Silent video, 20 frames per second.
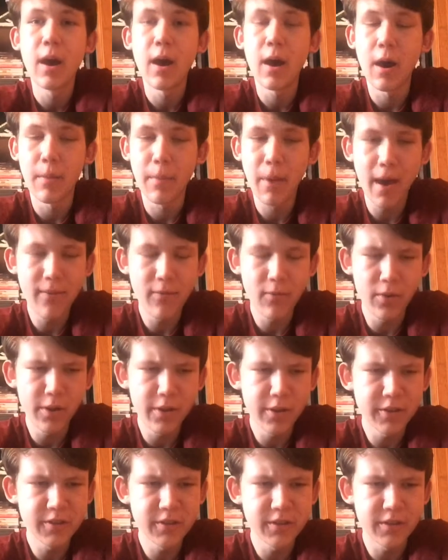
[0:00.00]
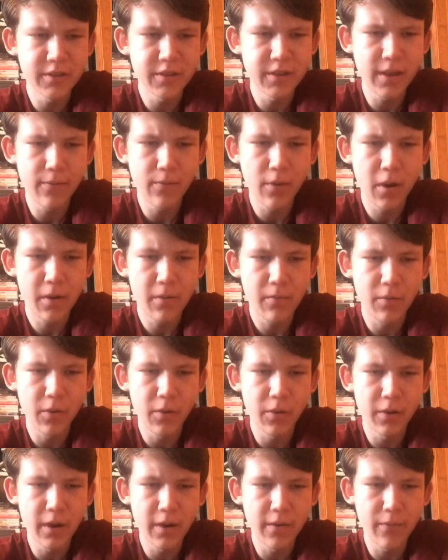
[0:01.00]
Haven't really listened to Save Rock and
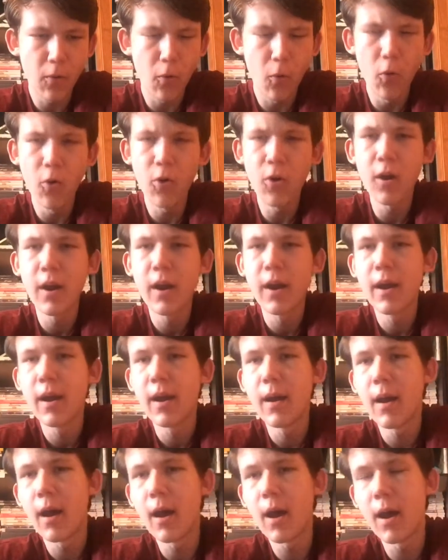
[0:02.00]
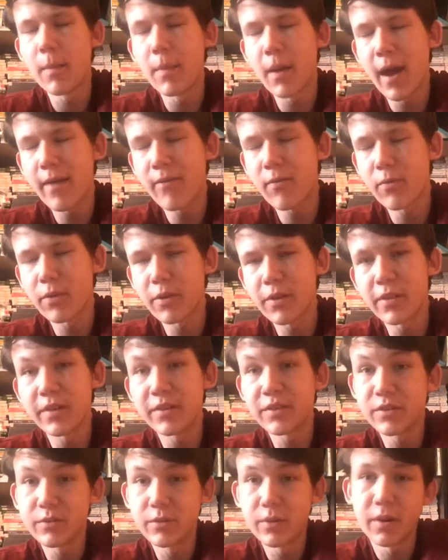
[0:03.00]
Roll enough, or haven't really
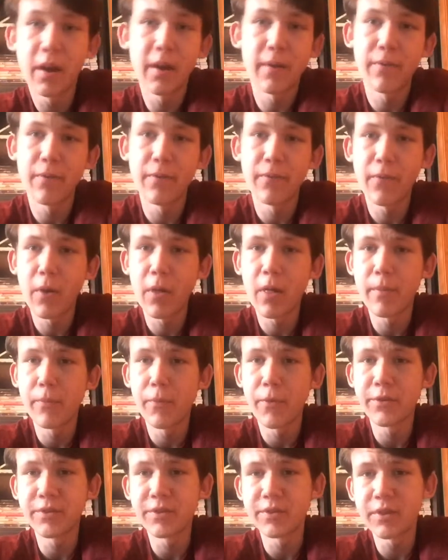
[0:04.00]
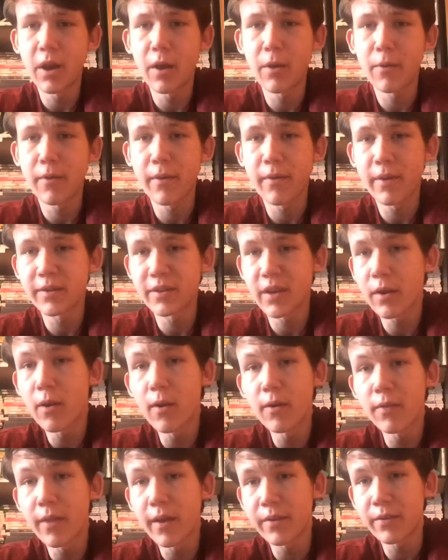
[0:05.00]
listened to enough of Fall Out Boy's discography because I
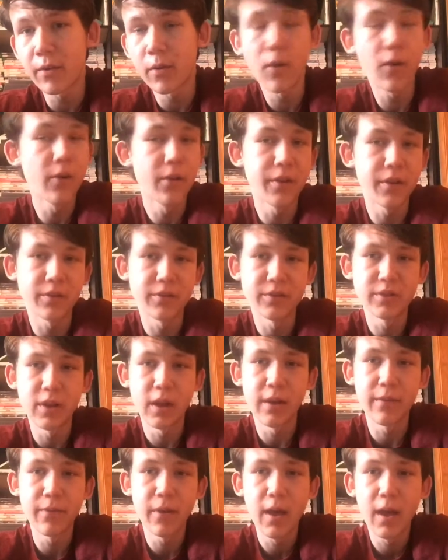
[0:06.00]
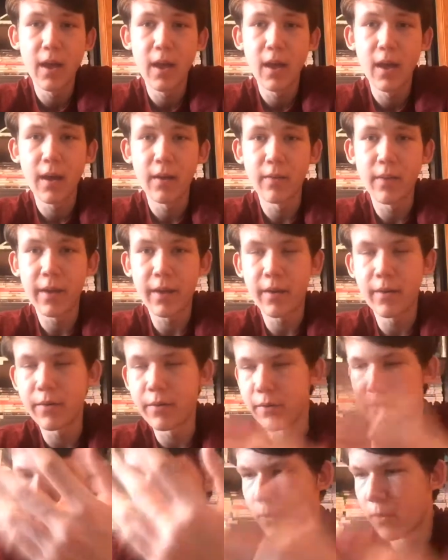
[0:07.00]
heard like their earlier stuff, like
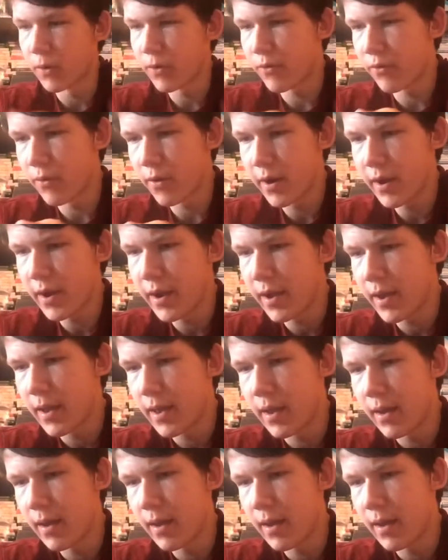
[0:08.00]
Under the Core Tree,